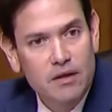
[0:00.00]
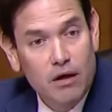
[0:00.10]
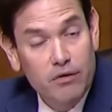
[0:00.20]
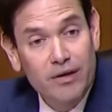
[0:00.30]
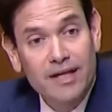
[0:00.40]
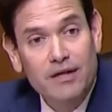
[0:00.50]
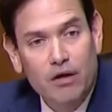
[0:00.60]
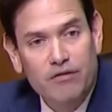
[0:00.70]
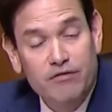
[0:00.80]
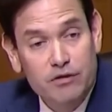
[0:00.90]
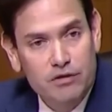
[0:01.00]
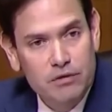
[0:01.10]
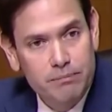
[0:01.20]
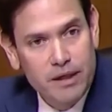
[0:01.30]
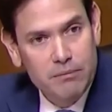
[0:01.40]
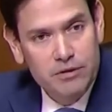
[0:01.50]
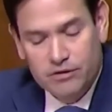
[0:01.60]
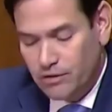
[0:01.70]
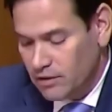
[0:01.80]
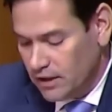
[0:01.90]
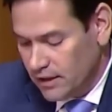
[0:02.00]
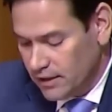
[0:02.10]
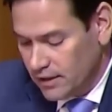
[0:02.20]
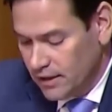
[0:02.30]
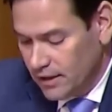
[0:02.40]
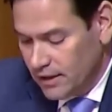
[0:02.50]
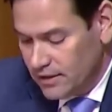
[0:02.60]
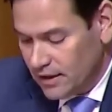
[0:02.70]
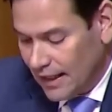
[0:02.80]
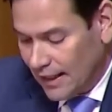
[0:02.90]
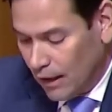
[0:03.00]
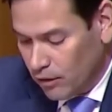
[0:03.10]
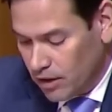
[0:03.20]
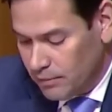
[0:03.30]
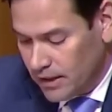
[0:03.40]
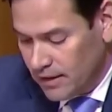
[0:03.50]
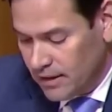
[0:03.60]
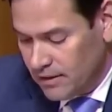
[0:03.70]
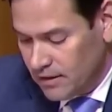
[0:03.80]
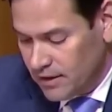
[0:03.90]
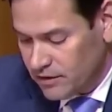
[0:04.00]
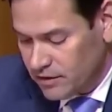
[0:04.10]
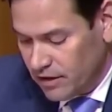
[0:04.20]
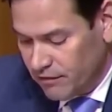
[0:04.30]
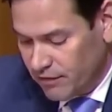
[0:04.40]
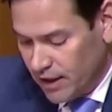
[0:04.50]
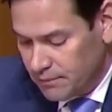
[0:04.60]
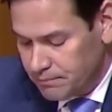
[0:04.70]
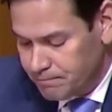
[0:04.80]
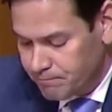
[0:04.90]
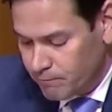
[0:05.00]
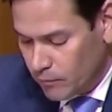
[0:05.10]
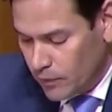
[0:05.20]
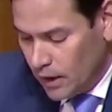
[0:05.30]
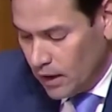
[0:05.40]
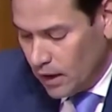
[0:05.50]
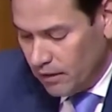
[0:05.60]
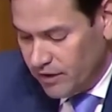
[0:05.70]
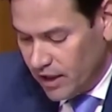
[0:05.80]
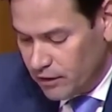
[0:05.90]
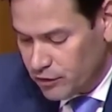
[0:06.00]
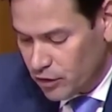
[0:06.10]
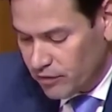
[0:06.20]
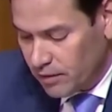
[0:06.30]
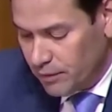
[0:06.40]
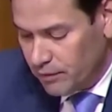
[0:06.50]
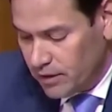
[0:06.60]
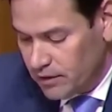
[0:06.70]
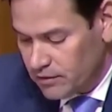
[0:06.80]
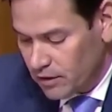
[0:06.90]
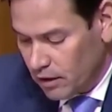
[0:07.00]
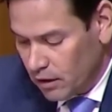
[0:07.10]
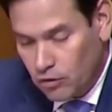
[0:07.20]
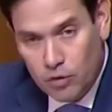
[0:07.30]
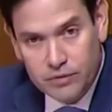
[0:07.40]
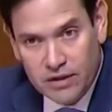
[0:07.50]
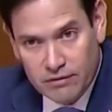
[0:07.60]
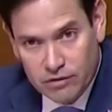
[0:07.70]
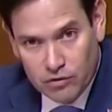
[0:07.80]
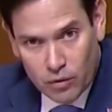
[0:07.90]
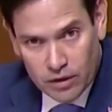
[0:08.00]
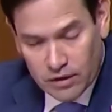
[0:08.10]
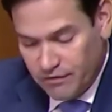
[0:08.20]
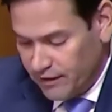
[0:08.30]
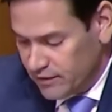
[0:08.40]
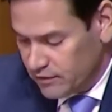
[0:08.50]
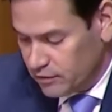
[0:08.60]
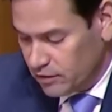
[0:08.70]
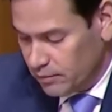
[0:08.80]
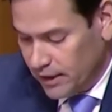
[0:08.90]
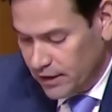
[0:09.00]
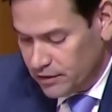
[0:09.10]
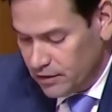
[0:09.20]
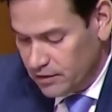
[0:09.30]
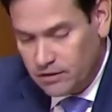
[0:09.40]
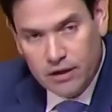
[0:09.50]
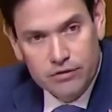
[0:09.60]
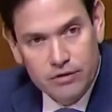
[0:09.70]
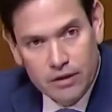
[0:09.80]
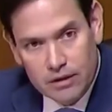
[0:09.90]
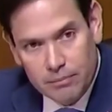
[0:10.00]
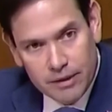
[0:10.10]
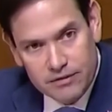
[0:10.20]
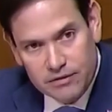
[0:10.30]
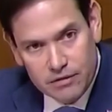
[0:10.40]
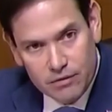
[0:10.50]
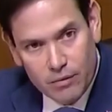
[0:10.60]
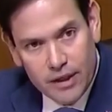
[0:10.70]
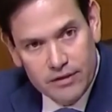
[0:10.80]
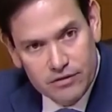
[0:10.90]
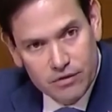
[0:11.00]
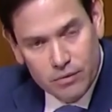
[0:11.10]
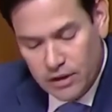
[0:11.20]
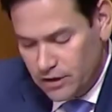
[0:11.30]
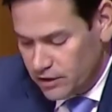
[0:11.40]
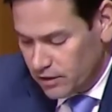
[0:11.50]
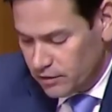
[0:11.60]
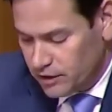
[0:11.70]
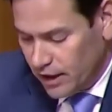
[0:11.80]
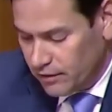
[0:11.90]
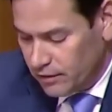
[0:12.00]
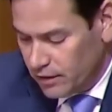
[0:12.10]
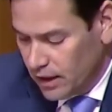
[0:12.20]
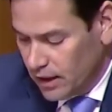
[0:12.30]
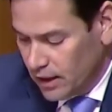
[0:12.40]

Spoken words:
Are there any artificial impediments that are leading to that outcome? In the list of the underserved communities are groups that have historically faced discrimination in this country on the basis of their race, their religion, their gender.